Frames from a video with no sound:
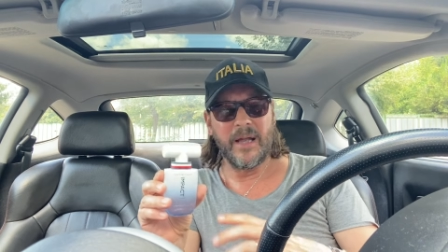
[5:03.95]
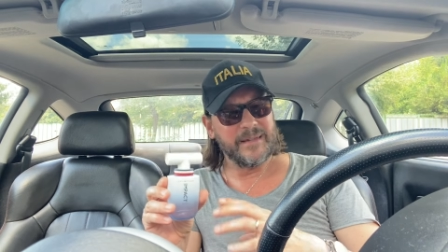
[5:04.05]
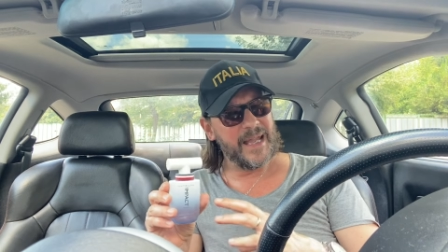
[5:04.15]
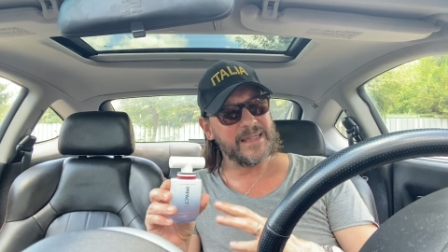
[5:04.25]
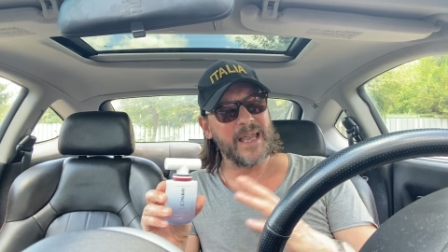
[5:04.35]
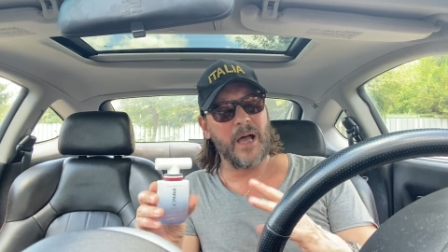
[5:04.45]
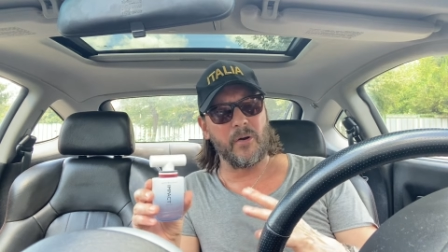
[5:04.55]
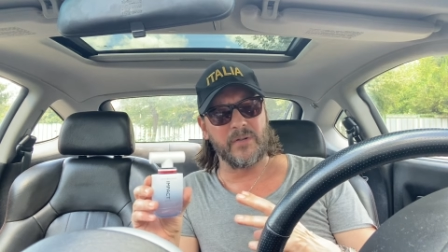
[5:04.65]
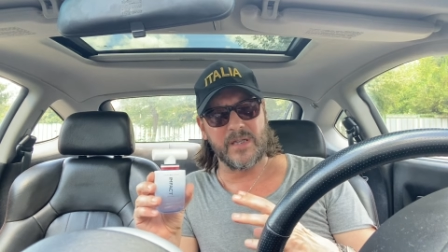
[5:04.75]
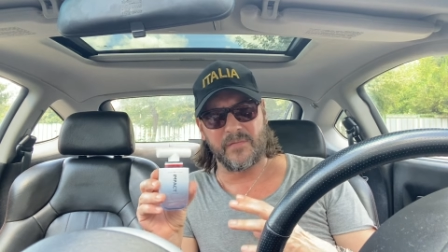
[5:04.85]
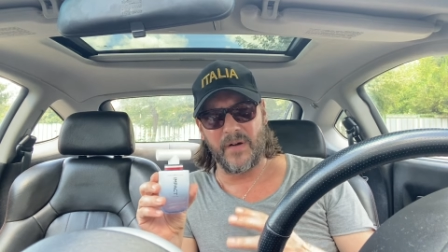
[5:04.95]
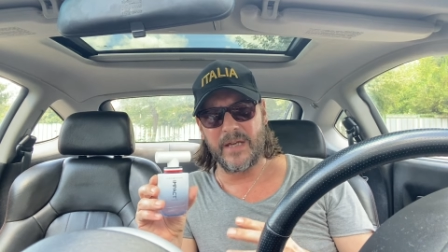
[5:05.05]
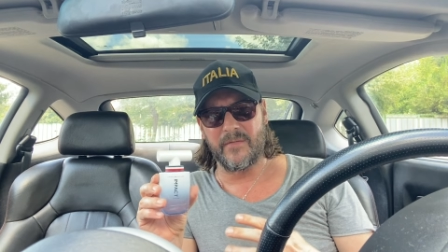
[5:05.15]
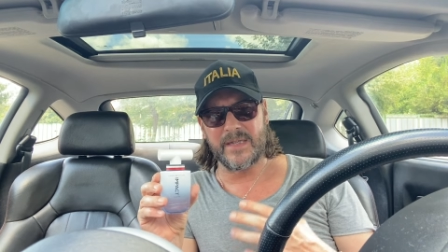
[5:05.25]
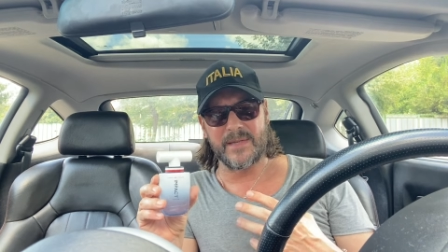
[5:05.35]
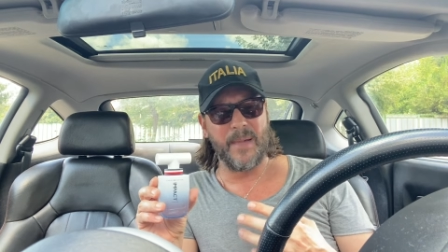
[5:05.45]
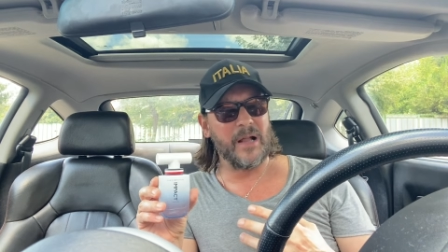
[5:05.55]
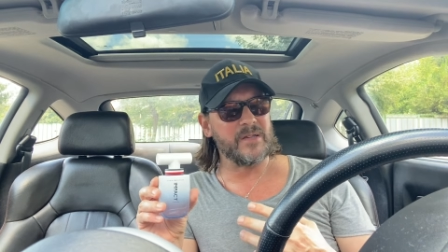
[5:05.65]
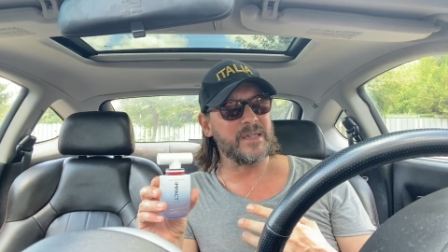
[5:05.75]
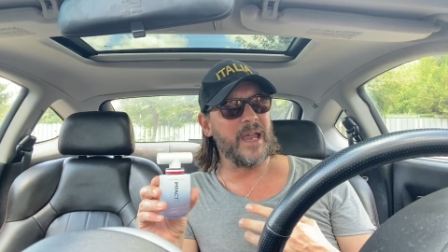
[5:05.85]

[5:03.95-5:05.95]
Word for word: That's how this fragrance smells.